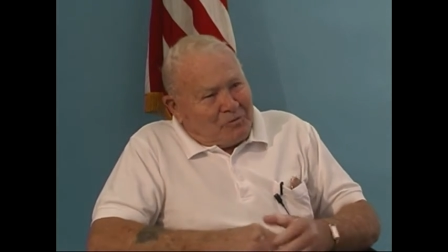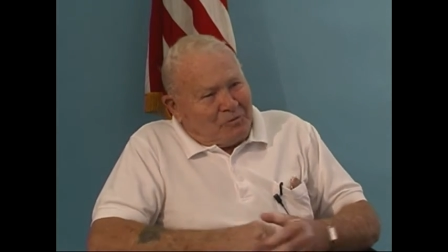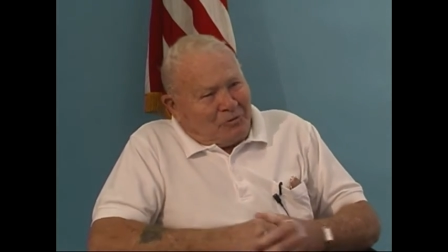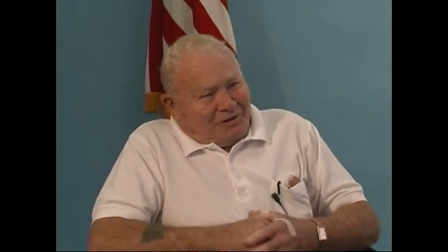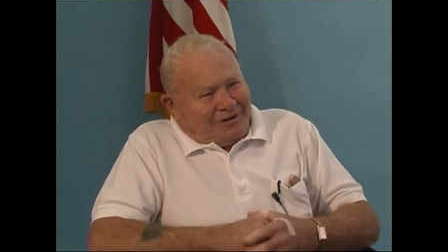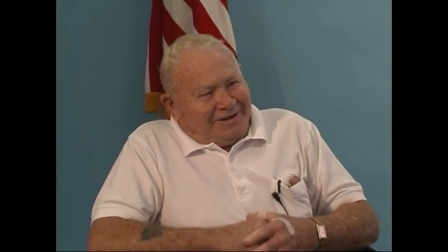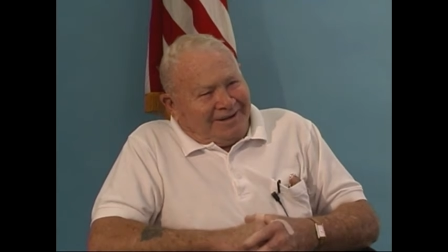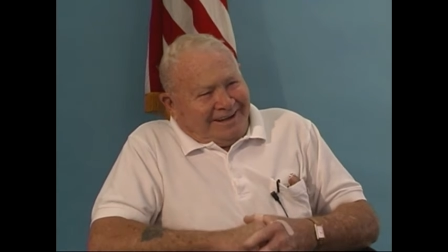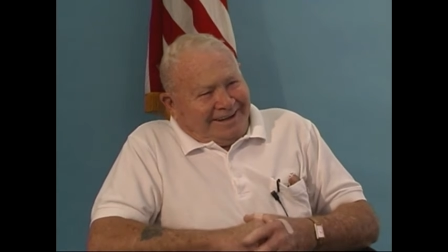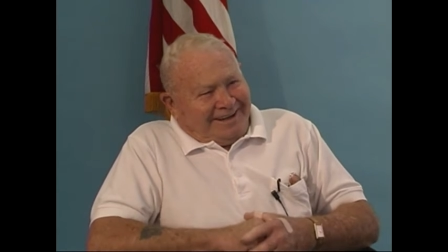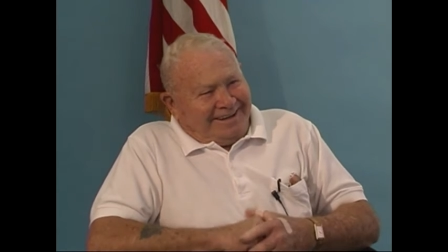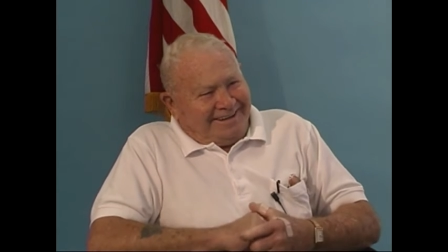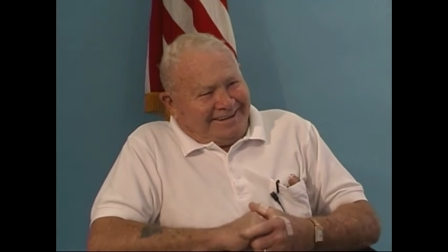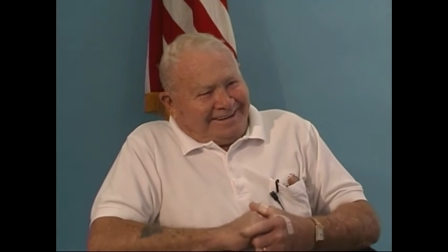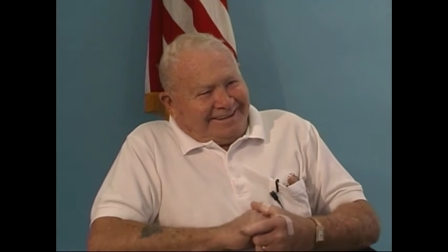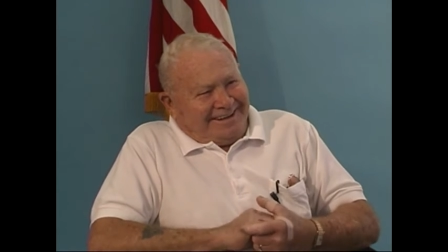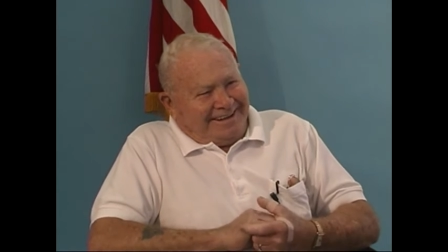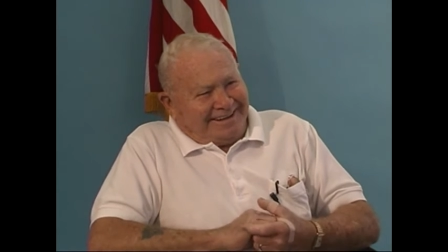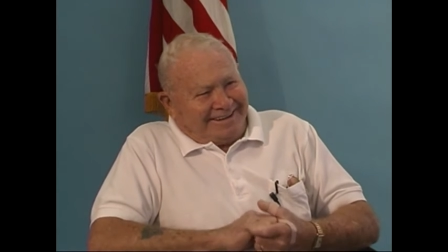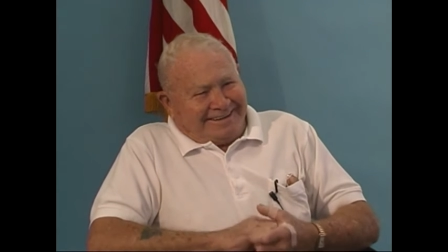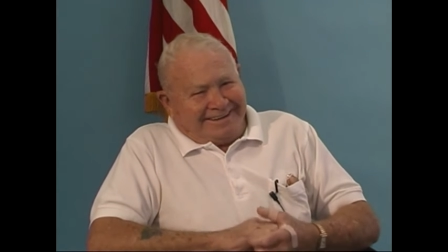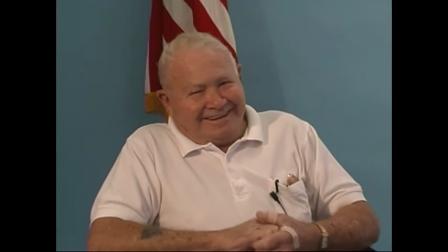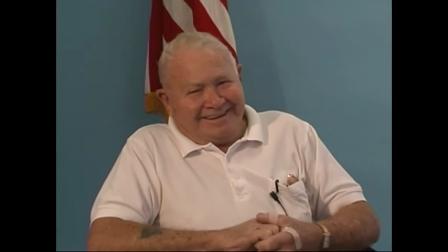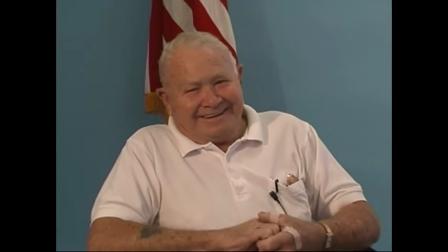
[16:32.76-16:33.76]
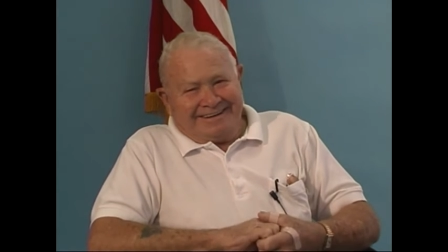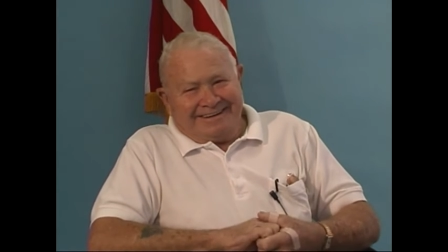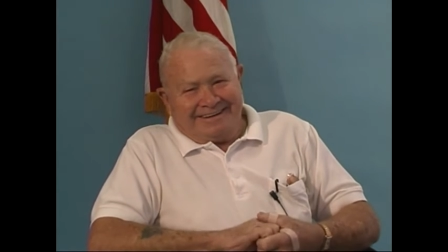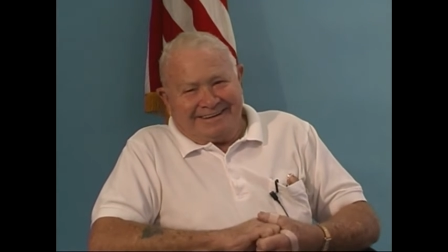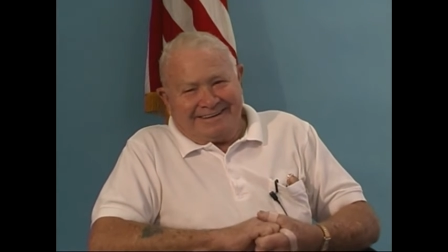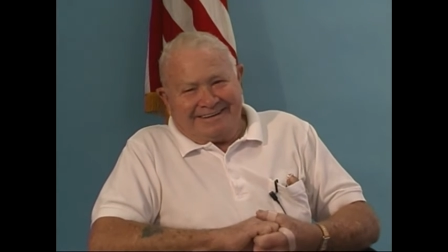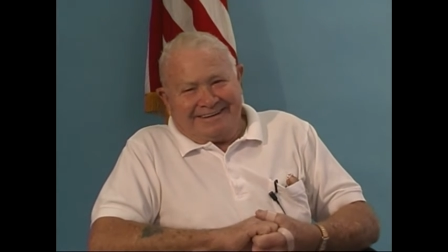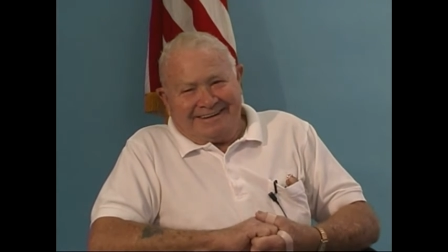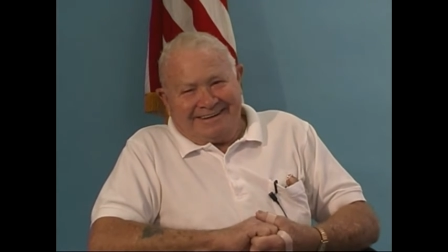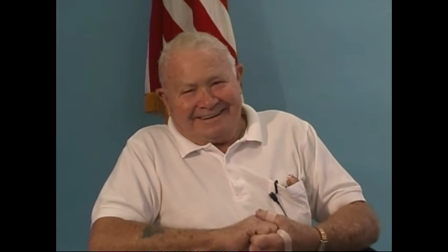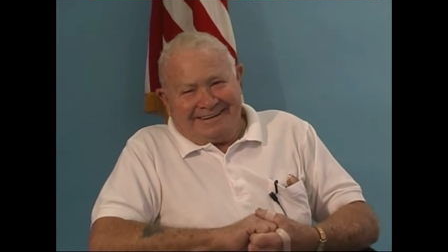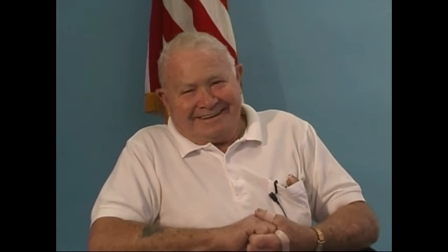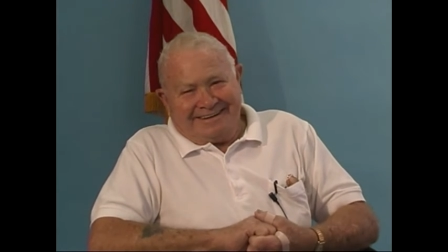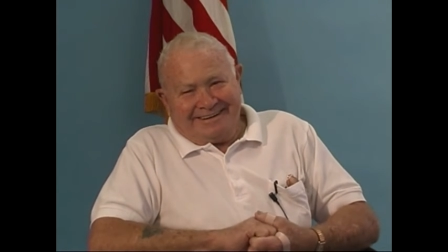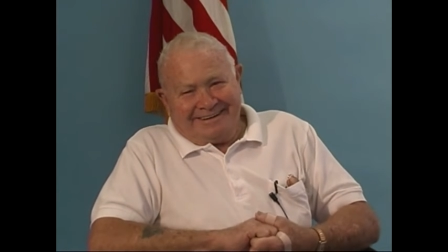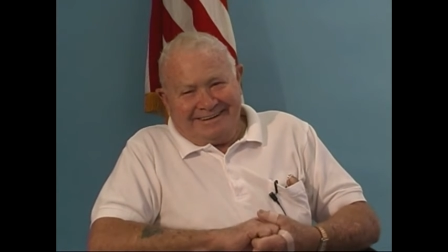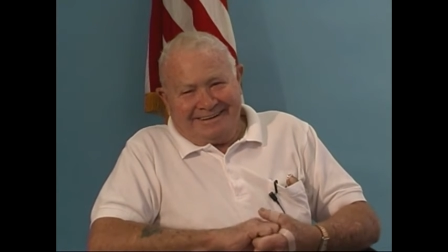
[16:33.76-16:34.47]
more than they did.